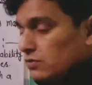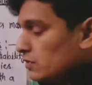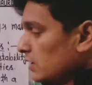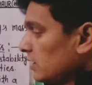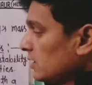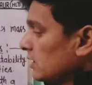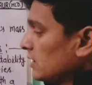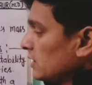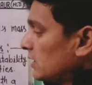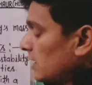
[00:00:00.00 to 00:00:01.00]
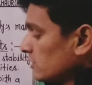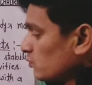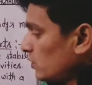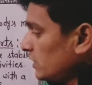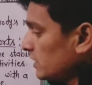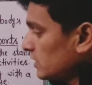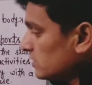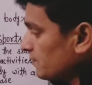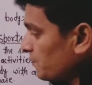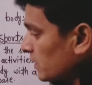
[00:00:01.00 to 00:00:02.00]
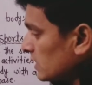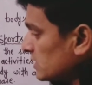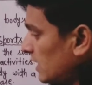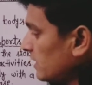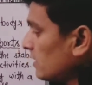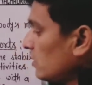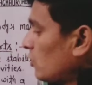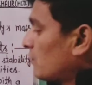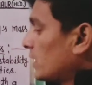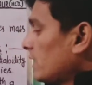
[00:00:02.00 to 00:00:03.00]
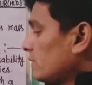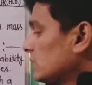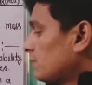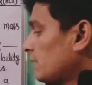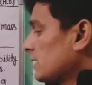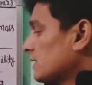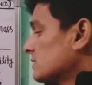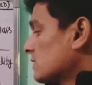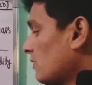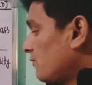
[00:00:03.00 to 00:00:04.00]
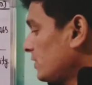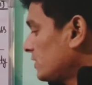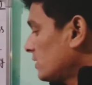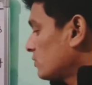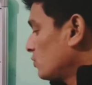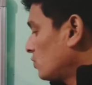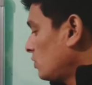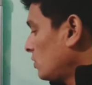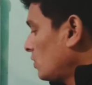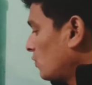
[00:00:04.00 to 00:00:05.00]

Okay, the last point is, center of gravity plays a vital role